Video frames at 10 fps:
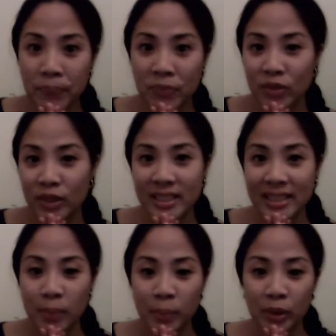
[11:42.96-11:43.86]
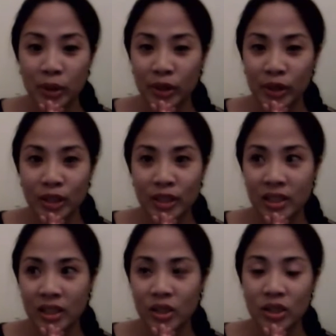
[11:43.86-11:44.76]
for example,
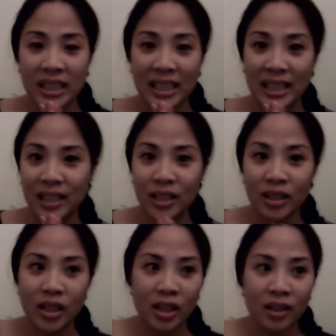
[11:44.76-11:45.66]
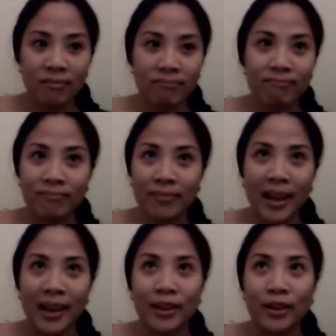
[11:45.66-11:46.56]
you see a
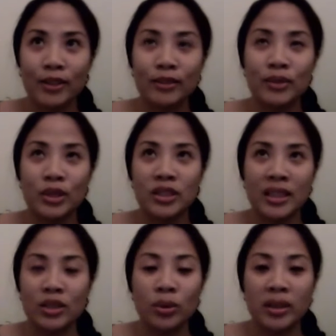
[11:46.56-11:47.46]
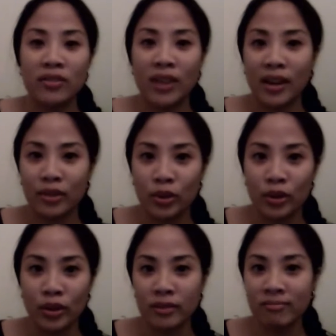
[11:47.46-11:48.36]

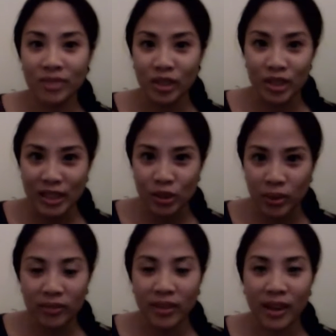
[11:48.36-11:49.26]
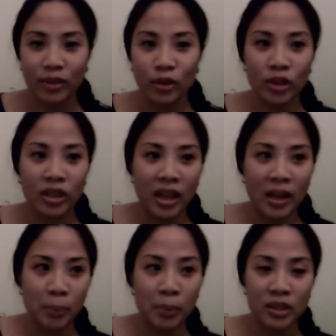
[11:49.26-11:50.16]
25-year-old, looks like 25-year-old
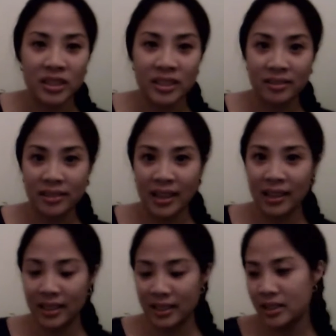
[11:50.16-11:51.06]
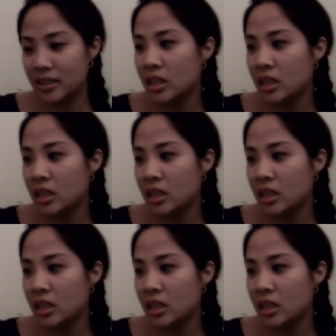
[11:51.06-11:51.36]
person that is